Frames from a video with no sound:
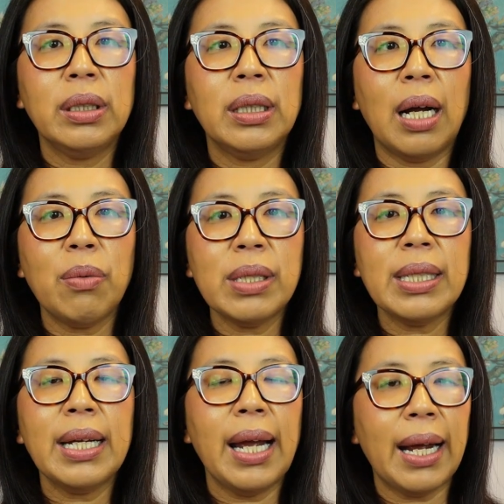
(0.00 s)
I would
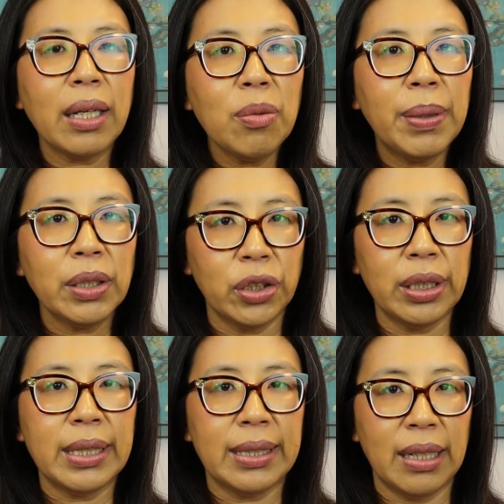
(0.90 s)
say acupuncture
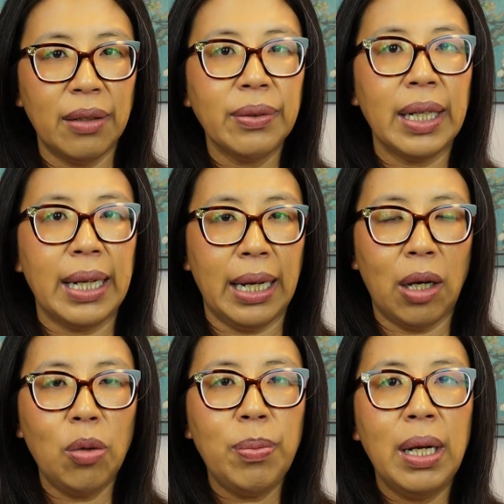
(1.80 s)
itself can
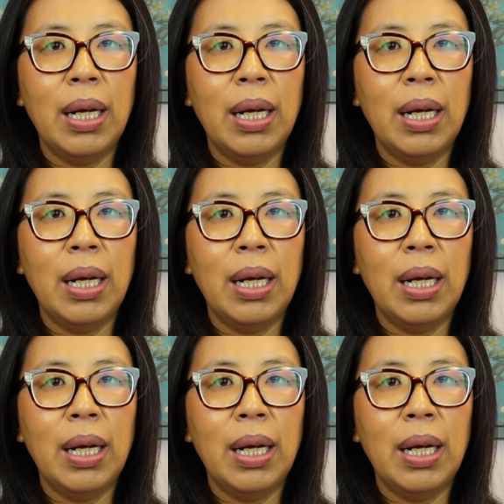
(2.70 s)
help,